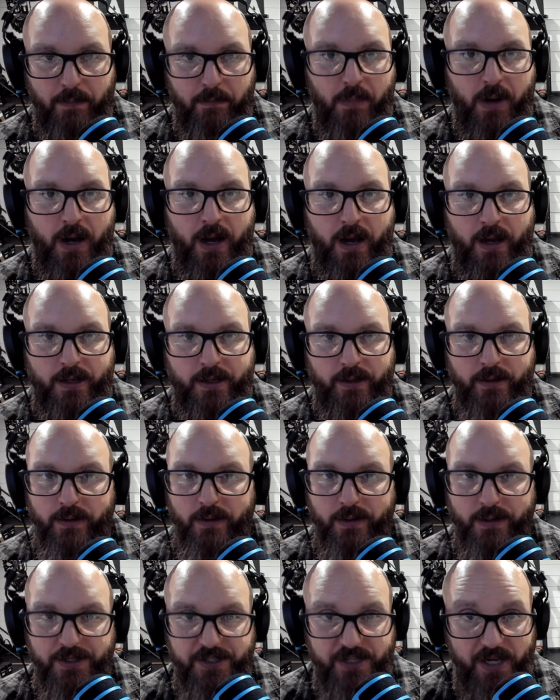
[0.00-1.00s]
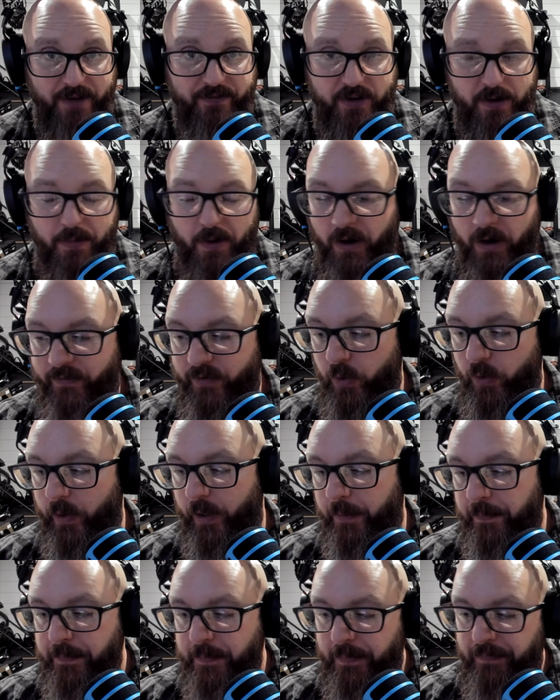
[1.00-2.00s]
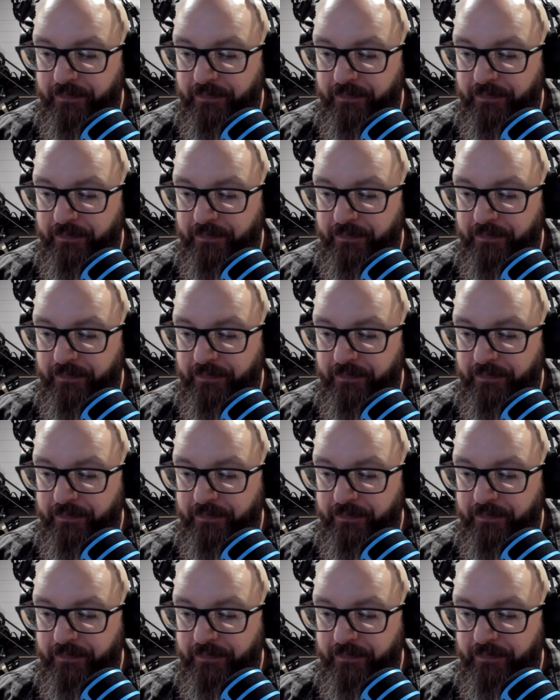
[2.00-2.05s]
mock safety bar, if you will.